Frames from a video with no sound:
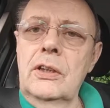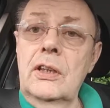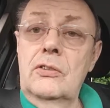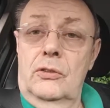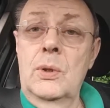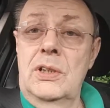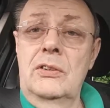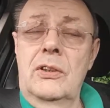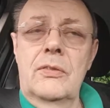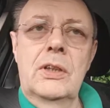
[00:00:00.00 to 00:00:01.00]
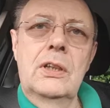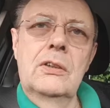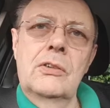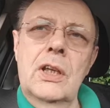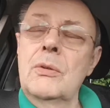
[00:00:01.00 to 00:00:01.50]
that's 27
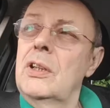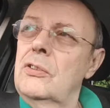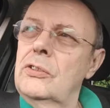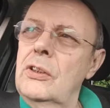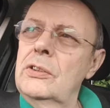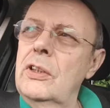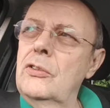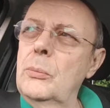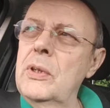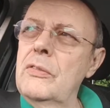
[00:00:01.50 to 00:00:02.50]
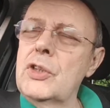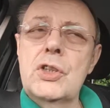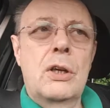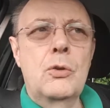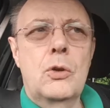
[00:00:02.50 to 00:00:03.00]
years ago, and it started as a bit of a
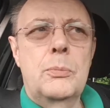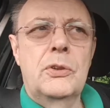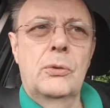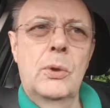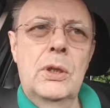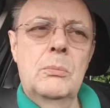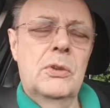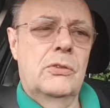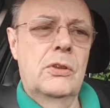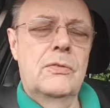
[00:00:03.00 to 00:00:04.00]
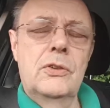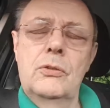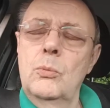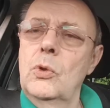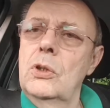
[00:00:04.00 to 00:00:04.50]
joke between myself and
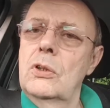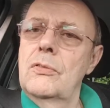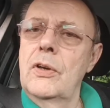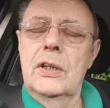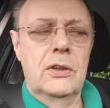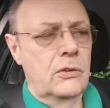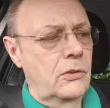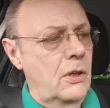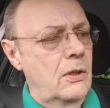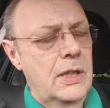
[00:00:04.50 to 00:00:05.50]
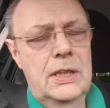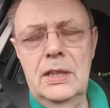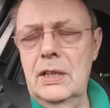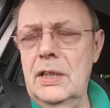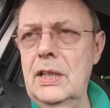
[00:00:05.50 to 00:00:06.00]
some work friends. I
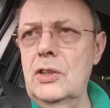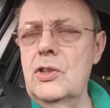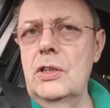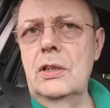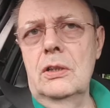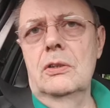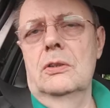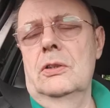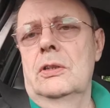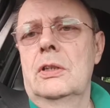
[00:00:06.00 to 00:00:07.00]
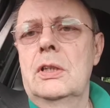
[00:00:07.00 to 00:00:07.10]
uh, actually heard